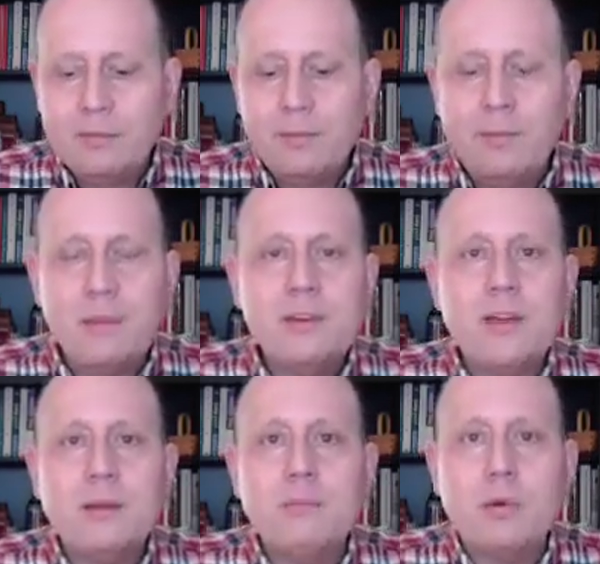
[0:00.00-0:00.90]
Maybe
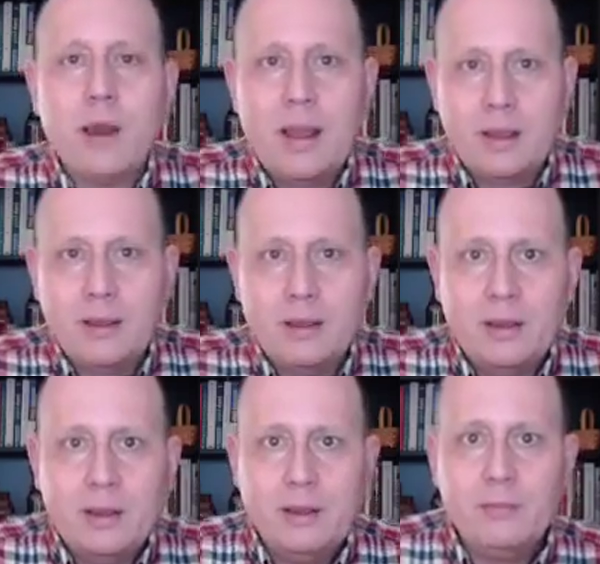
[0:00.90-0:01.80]
take a break.
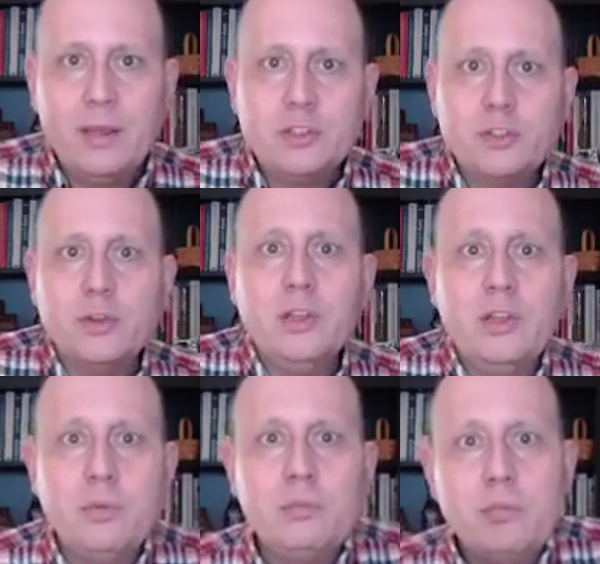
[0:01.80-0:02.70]
Make sure that
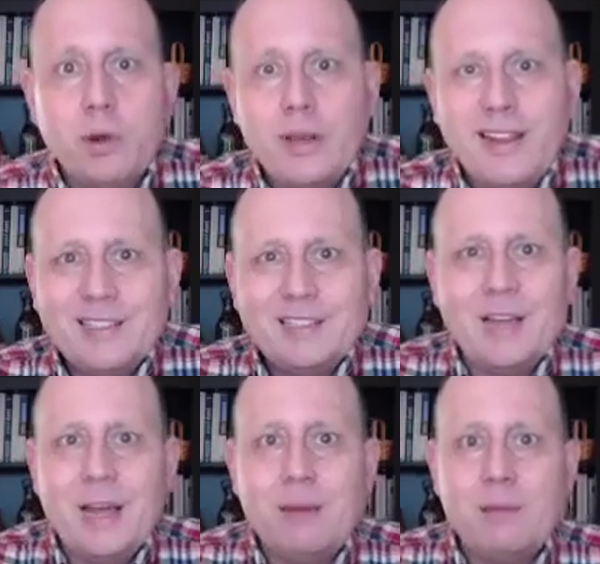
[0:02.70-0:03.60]
you put in
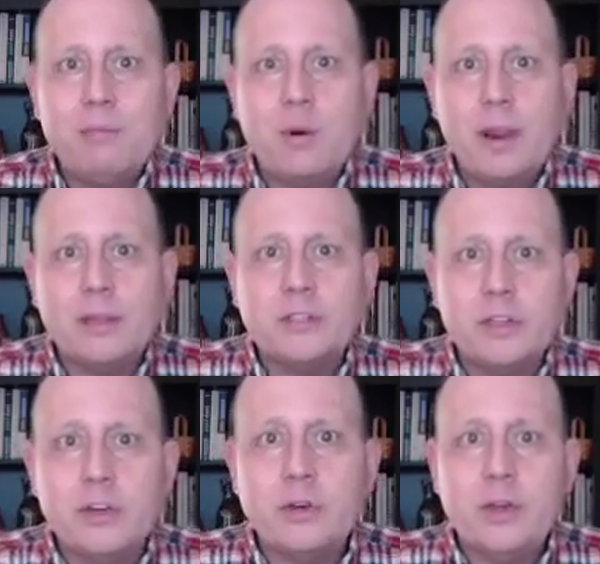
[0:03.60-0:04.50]
timed breaks
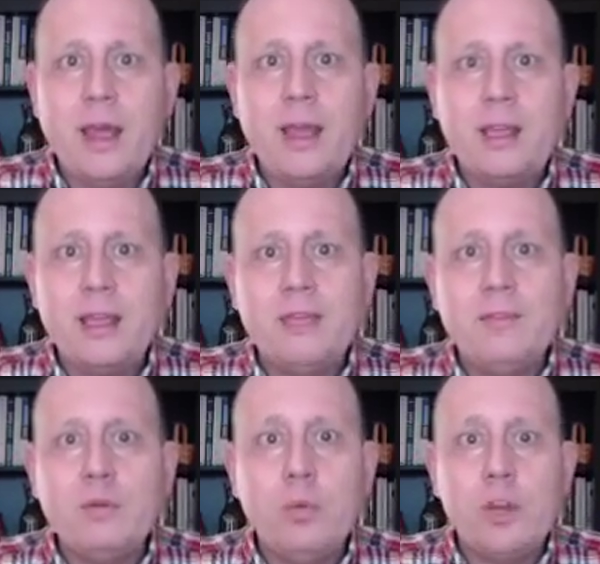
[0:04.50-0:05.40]
in your day.
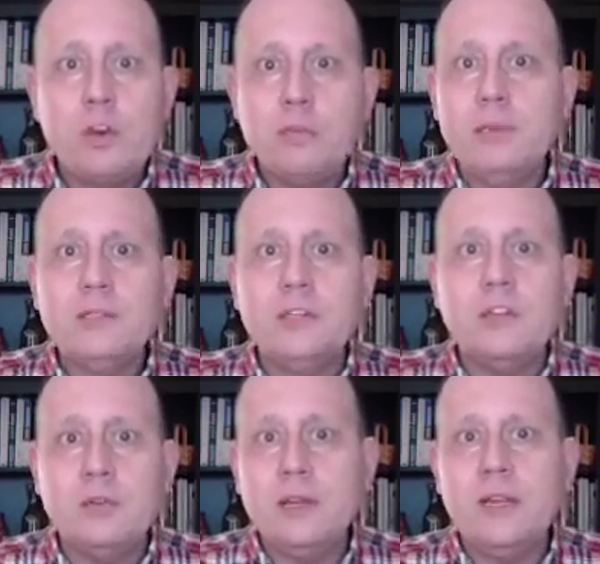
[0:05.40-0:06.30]
Even when you're busy,
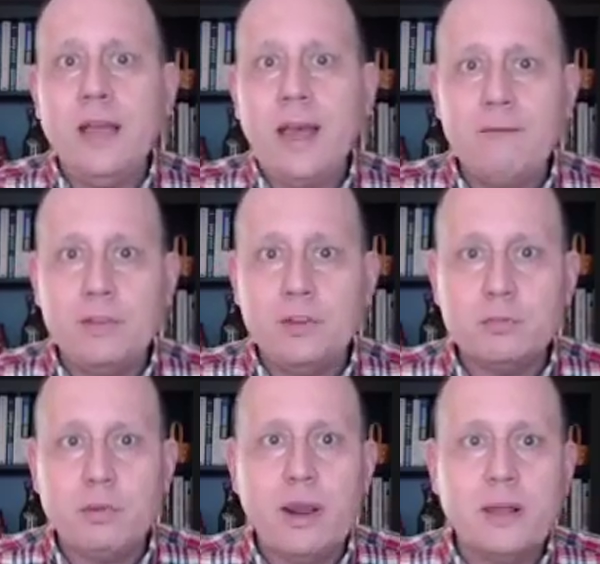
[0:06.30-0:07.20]
you need to have those
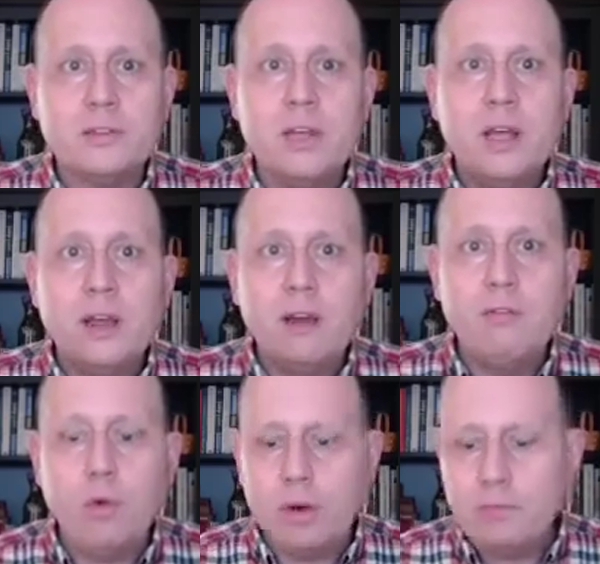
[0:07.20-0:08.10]
breaks.
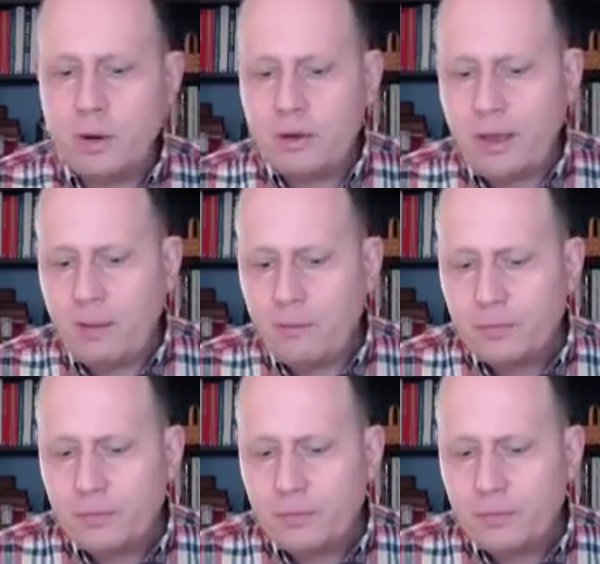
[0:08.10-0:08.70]
Avoid burnout.